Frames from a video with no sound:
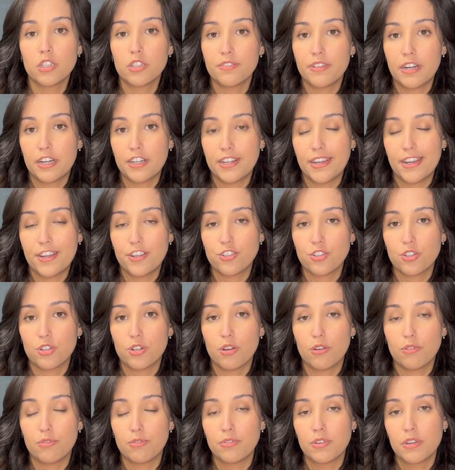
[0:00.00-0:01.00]
variation
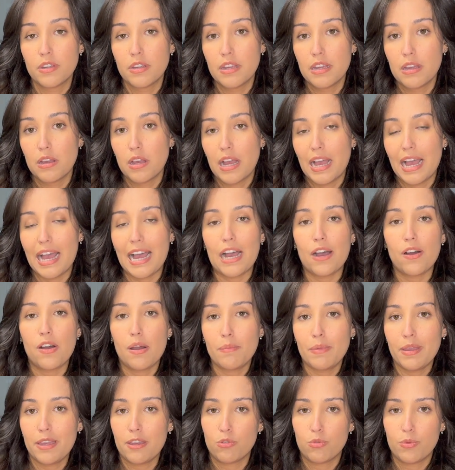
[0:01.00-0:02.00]
of how I
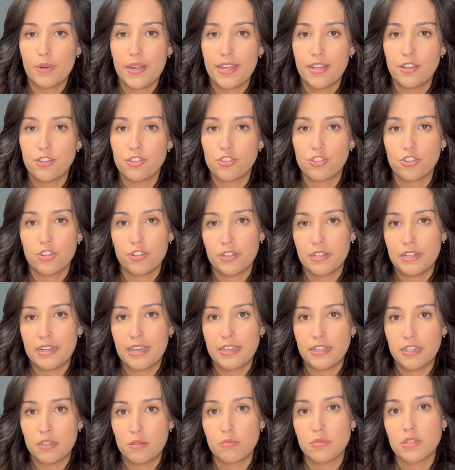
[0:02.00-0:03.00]
may arrange certain
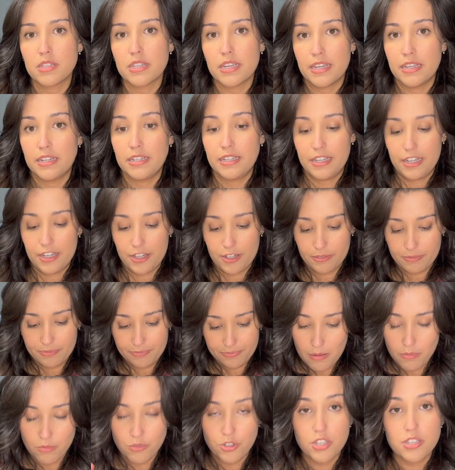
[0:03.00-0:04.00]
items in here.
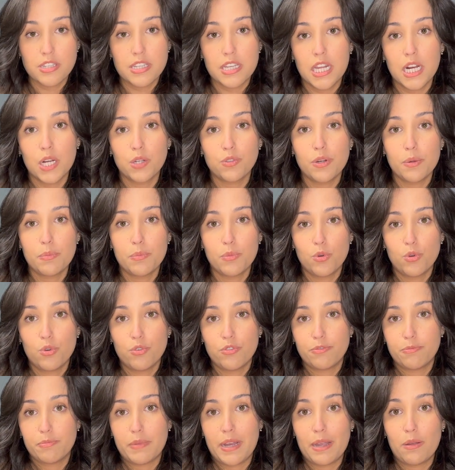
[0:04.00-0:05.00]
I'm just gonna remove
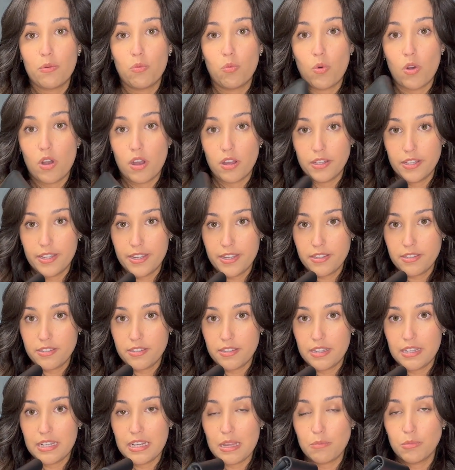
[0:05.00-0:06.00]
my wallet
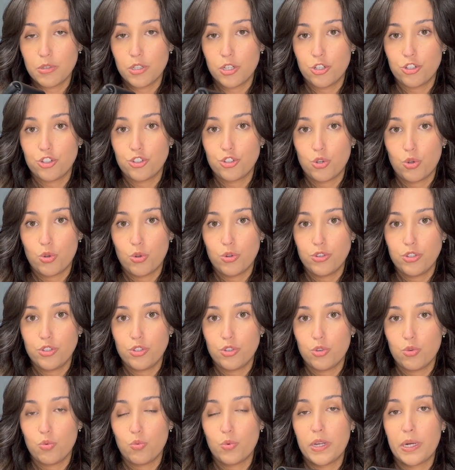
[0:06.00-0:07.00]
and I'm gonna show
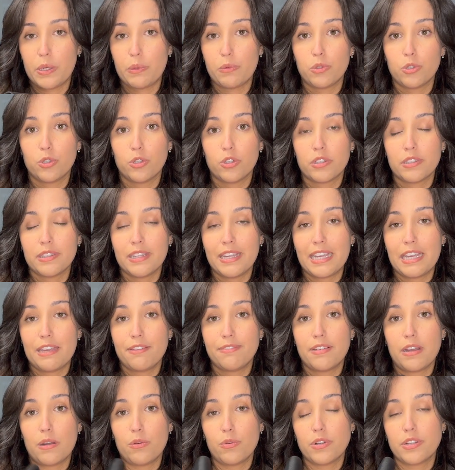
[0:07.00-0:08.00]
you what it would look like if
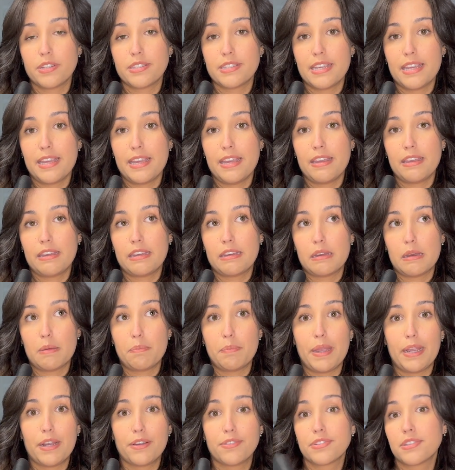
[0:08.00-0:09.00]
I were to take a
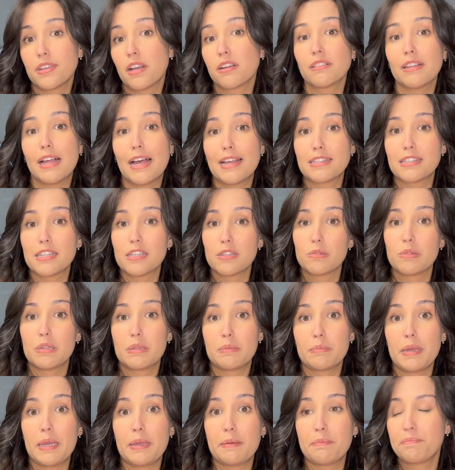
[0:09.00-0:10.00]
pair of sunglasses with
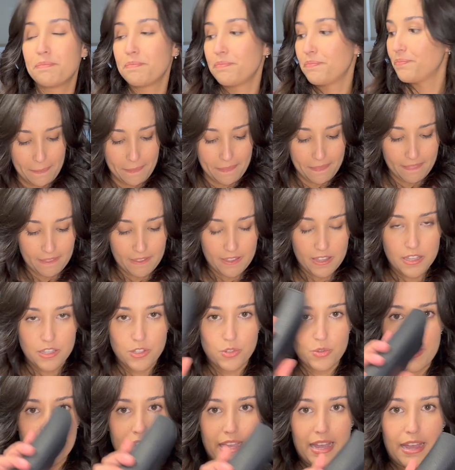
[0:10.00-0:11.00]
me. So
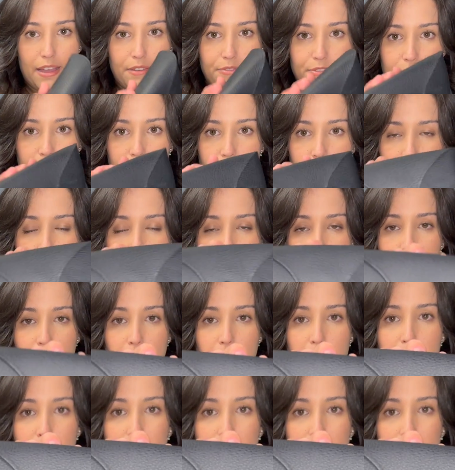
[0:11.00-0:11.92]
I have here my